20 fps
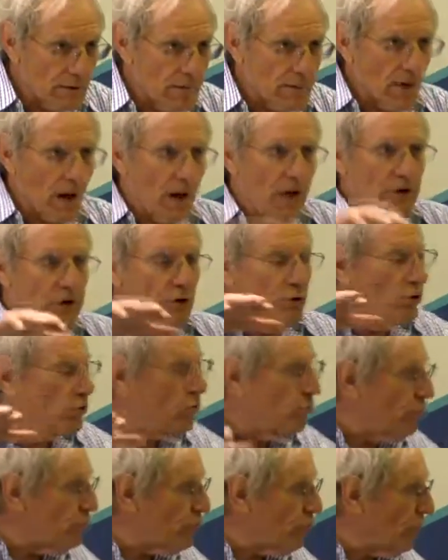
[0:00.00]

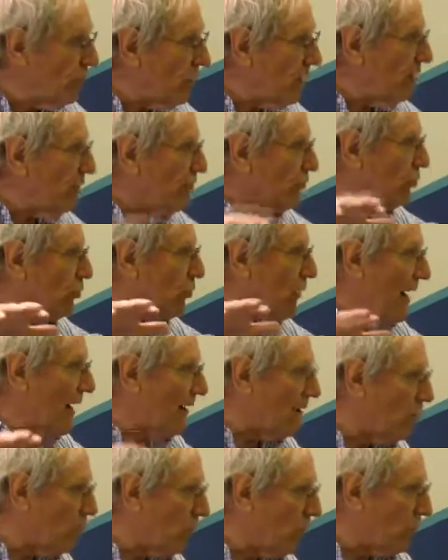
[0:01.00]
unusually
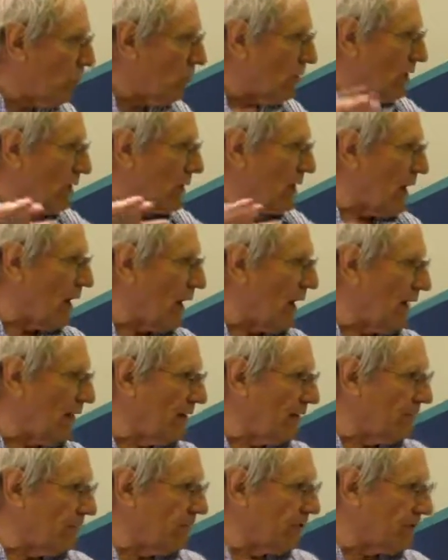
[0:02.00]
tranquil kind
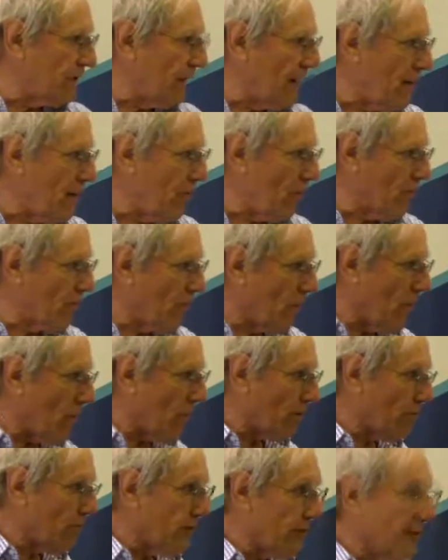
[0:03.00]
of stable
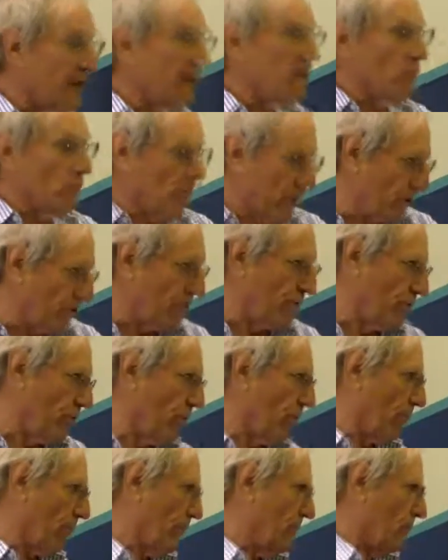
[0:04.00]
democracy in Western
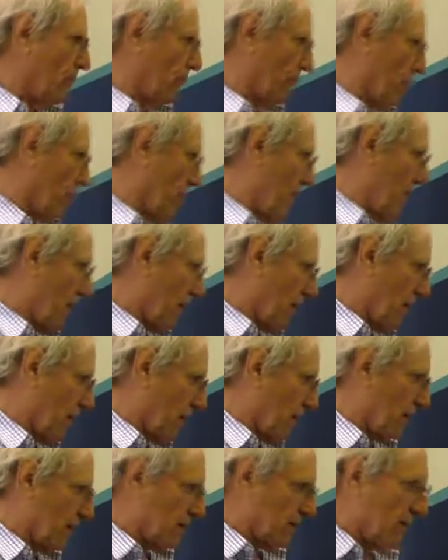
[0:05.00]
Europe and North America,
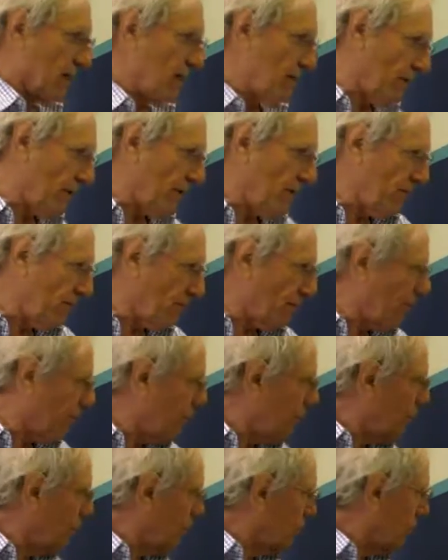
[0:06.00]
let's say, but even a few
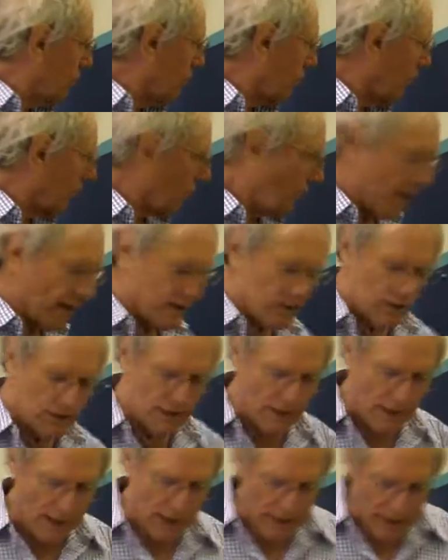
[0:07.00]
other places,
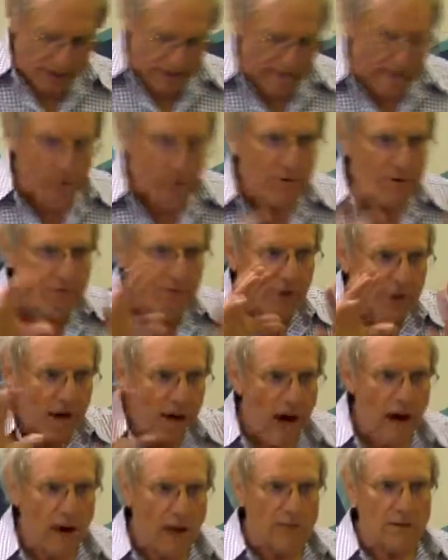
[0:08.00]
that we
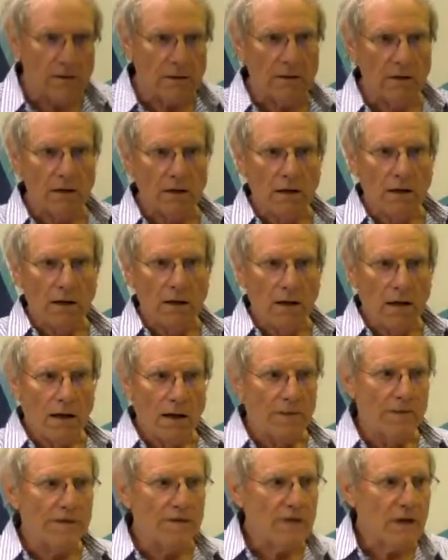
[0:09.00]
forgot
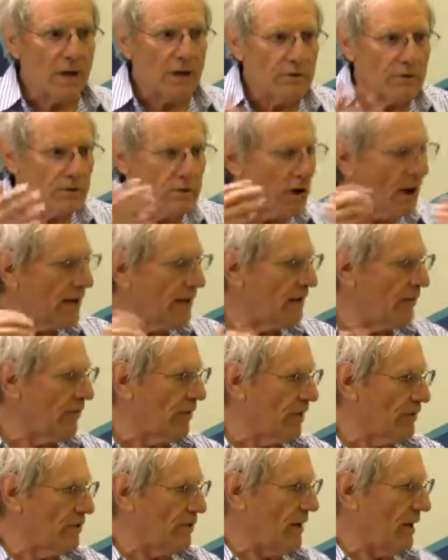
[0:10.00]
this other side of
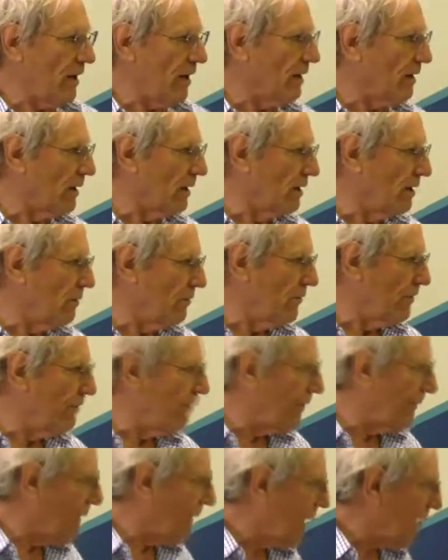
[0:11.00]
rationality. We
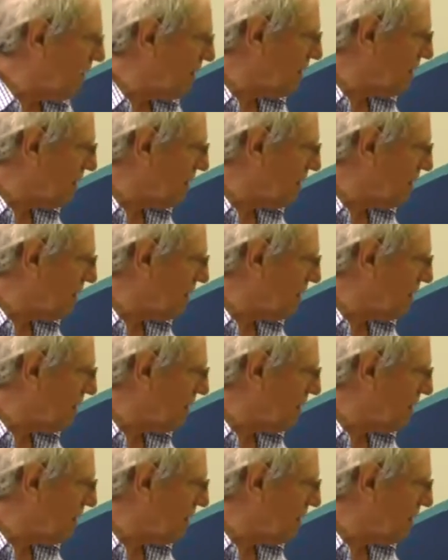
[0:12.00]
forgot the